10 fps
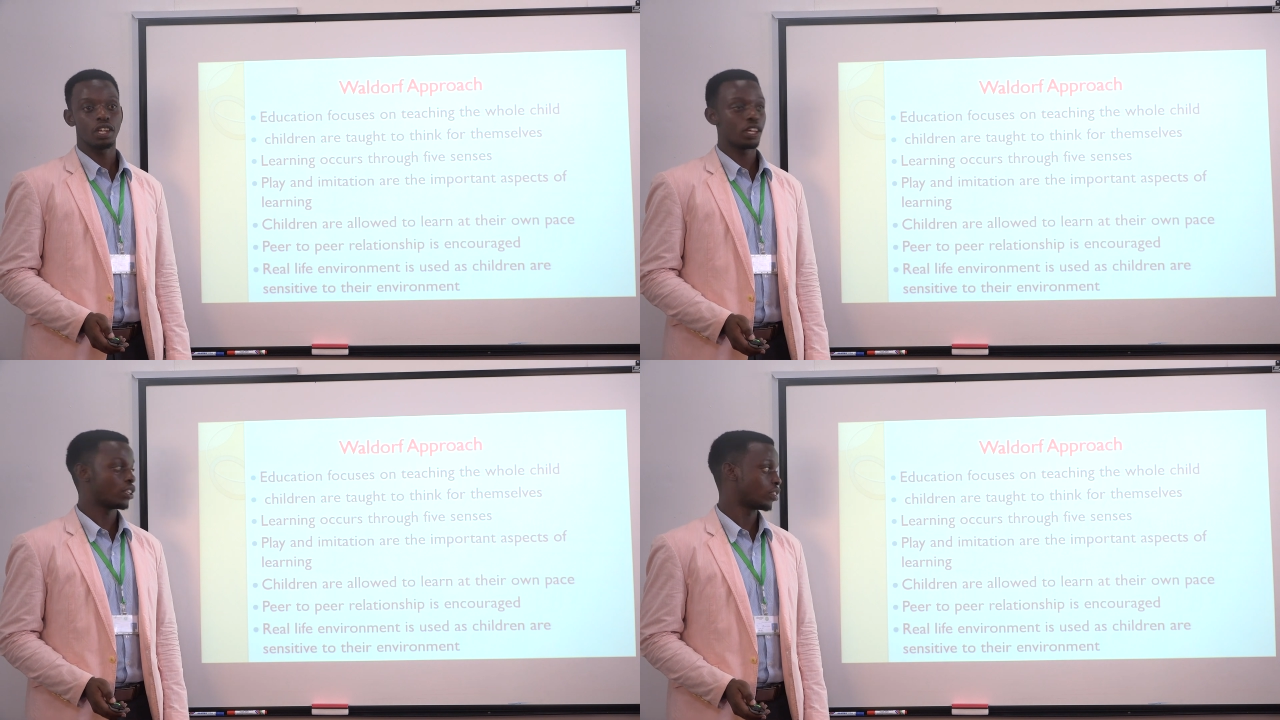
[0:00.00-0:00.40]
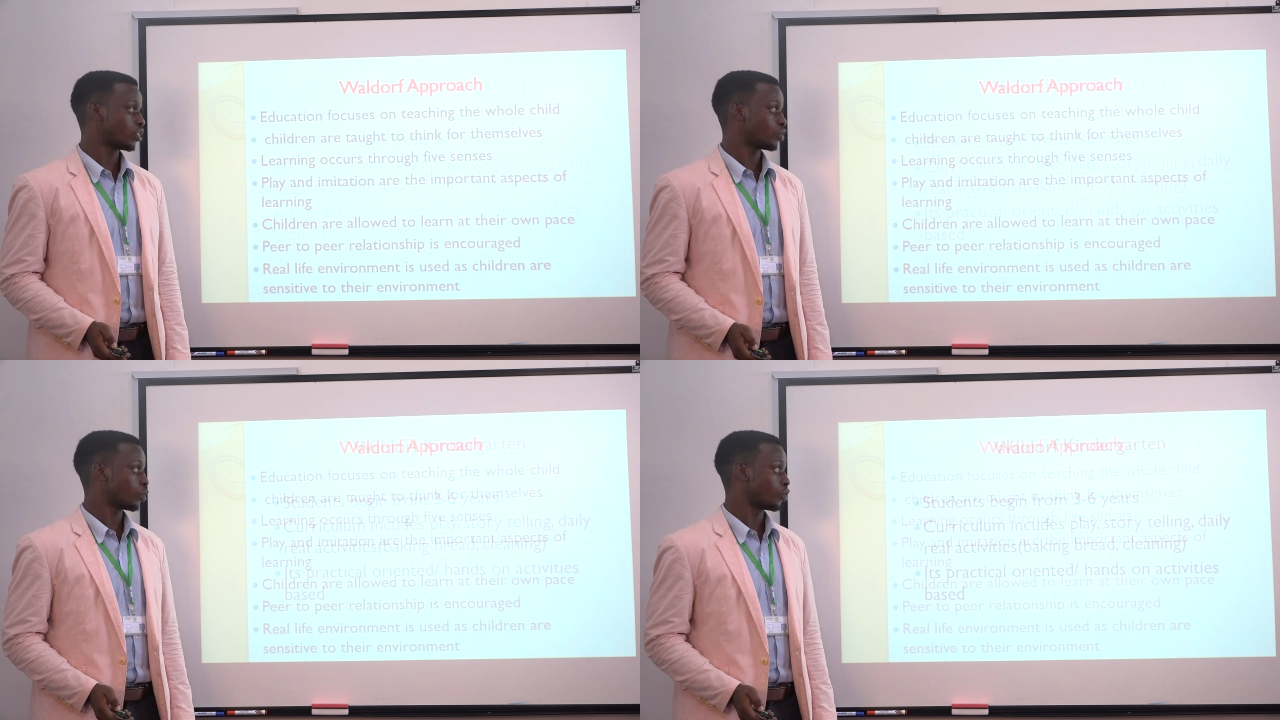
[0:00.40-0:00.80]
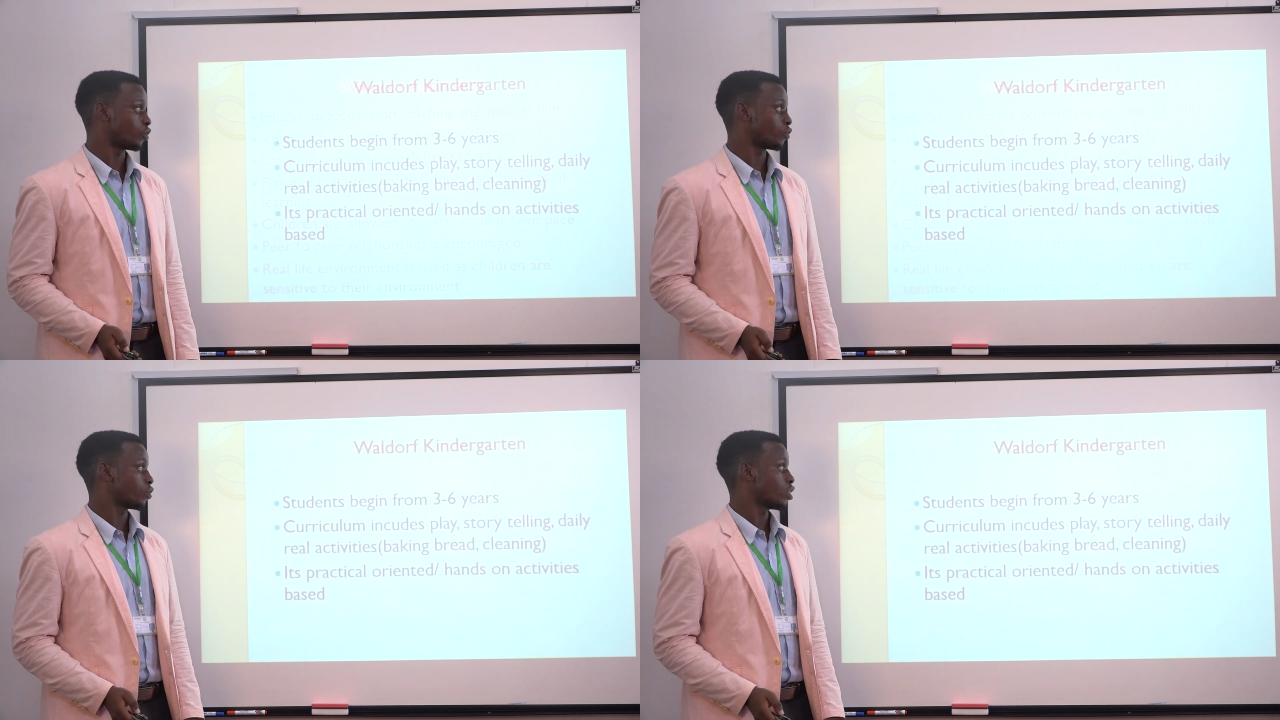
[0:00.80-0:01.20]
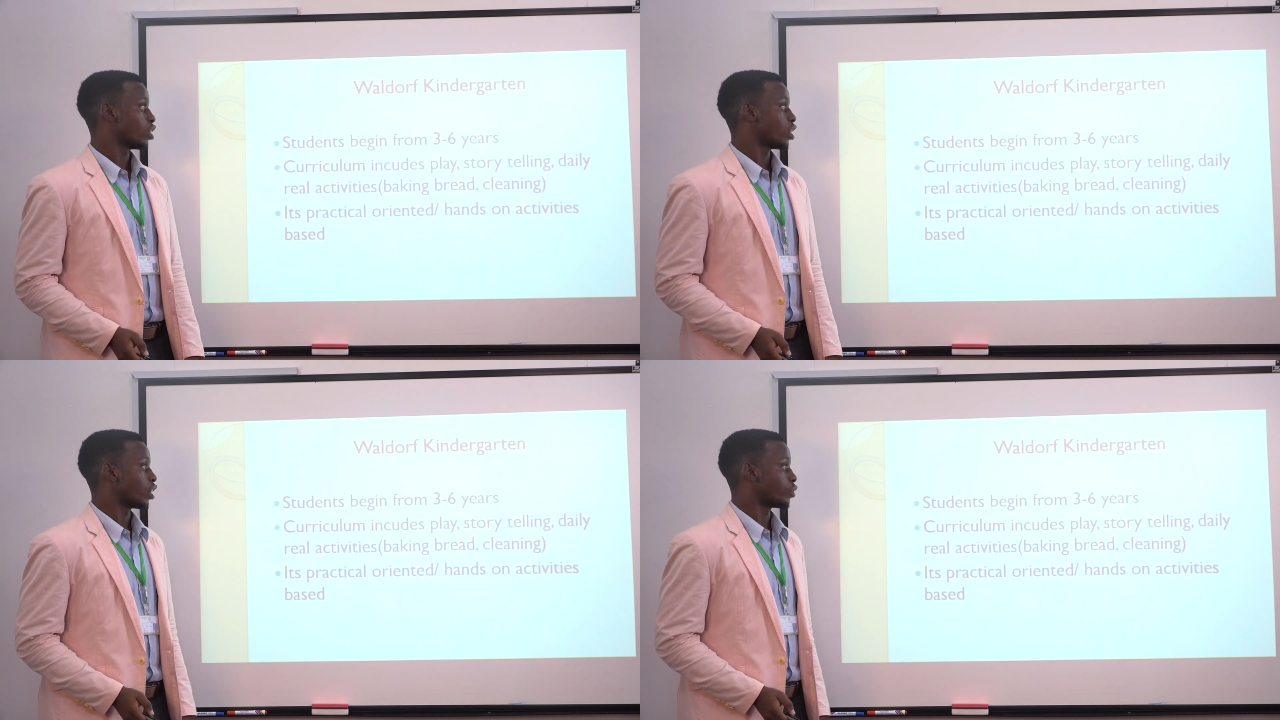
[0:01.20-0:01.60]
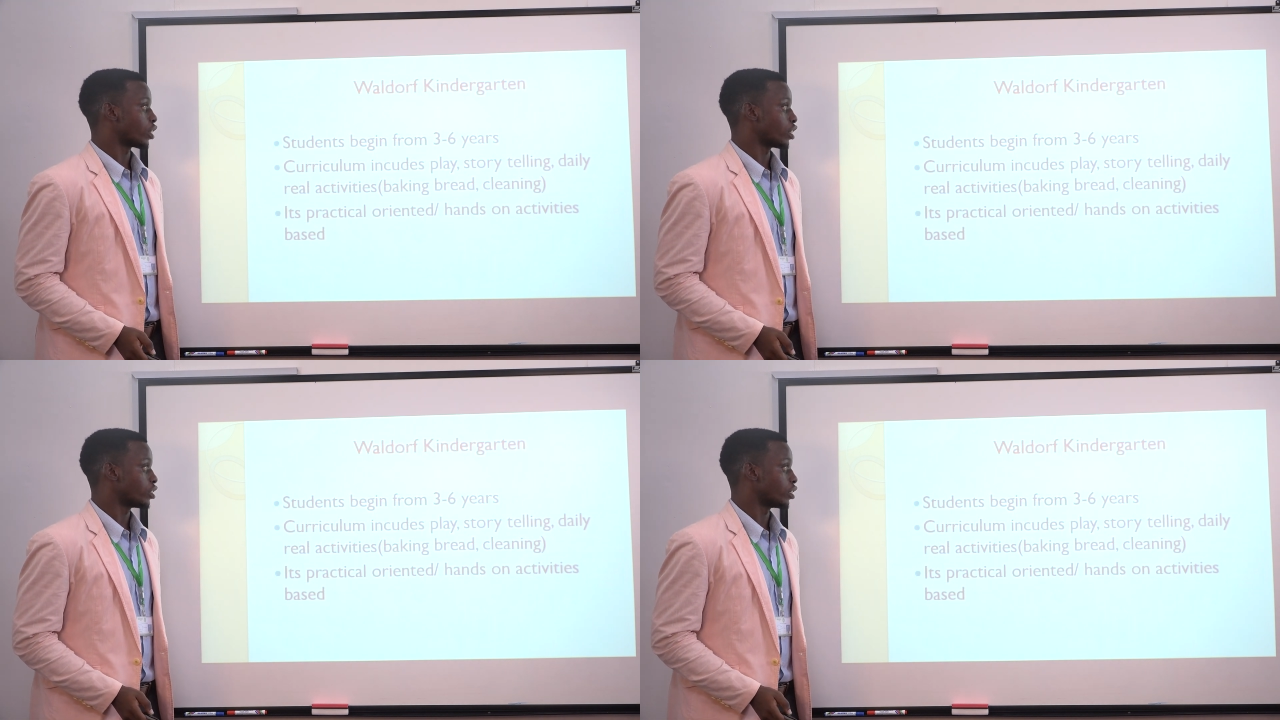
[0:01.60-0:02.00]
in this world of
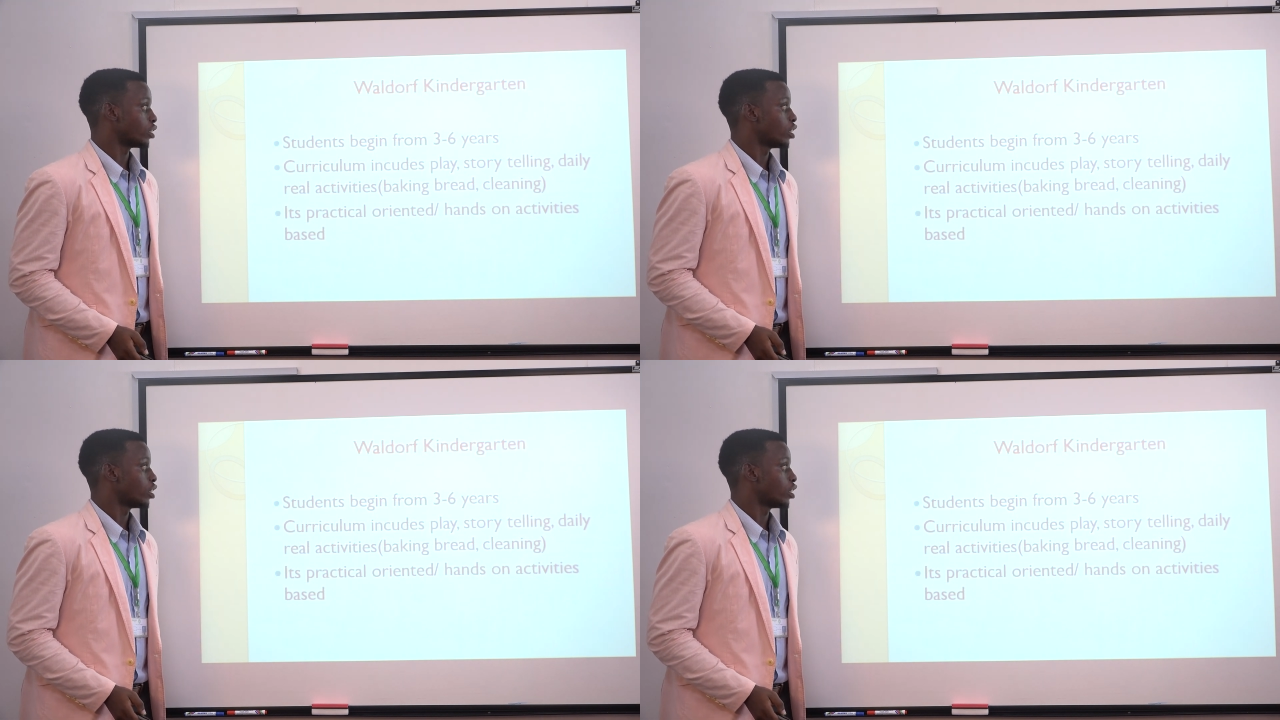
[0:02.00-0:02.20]
education.